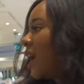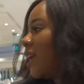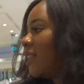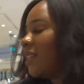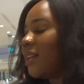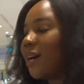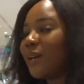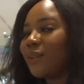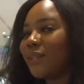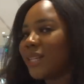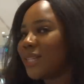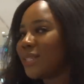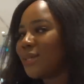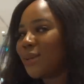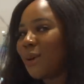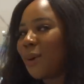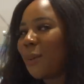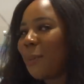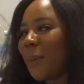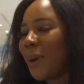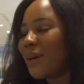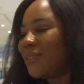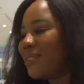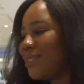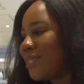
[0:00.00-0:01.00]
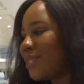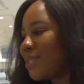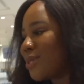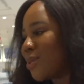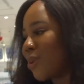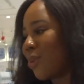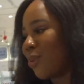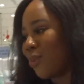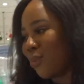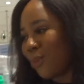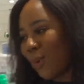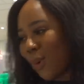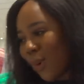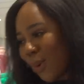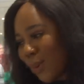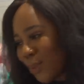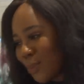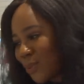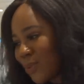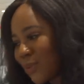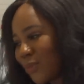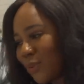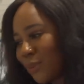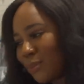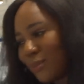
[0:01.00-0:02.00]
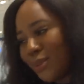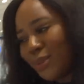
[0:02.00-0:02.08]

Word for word: Now let's talk about these scrubs from